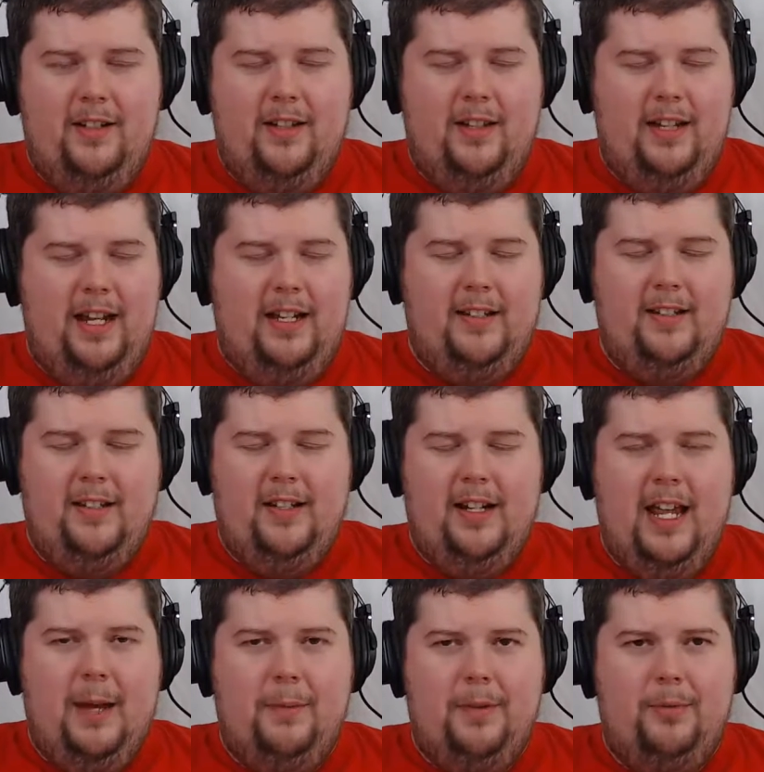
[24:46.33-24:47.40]
The land is
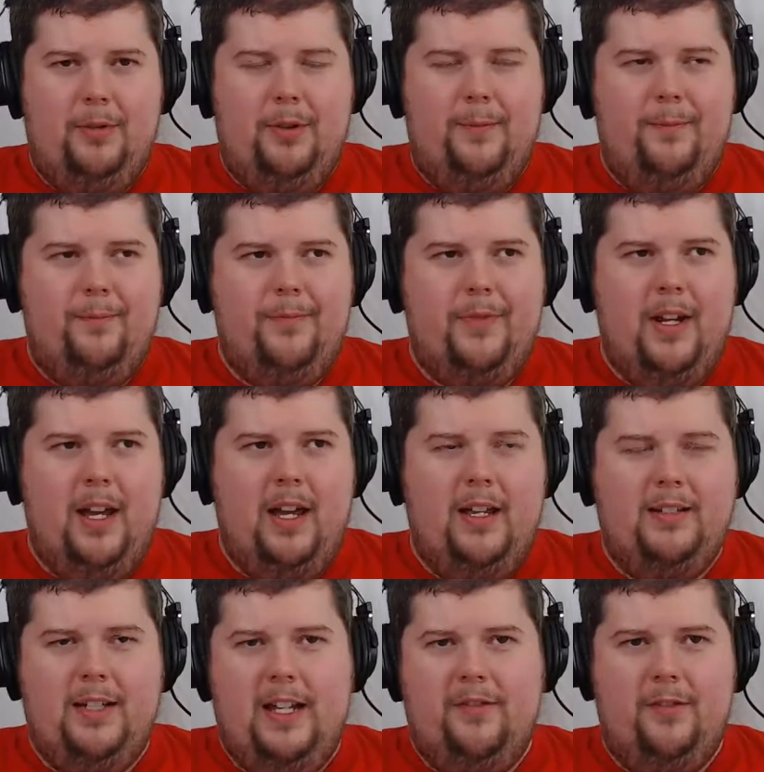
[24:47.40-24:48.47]
uninhabitable,
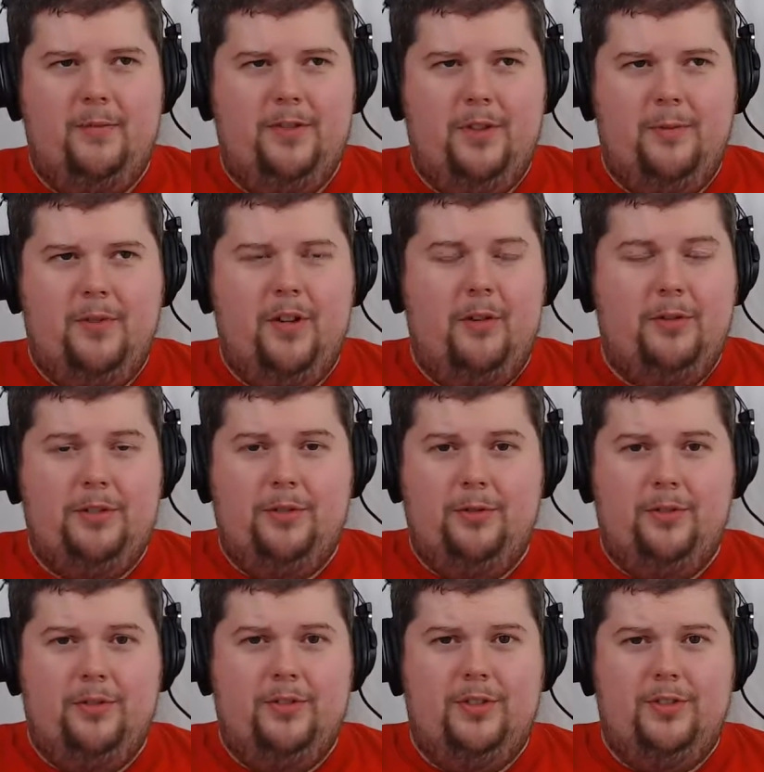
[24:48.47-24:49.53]
aside from some
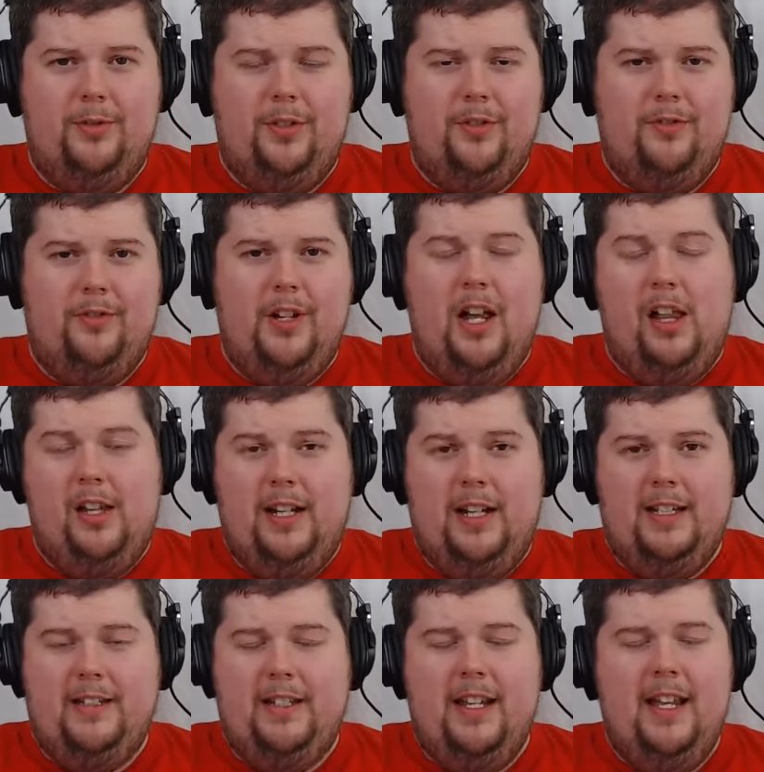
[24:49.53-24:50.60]
coastal sort of colonies.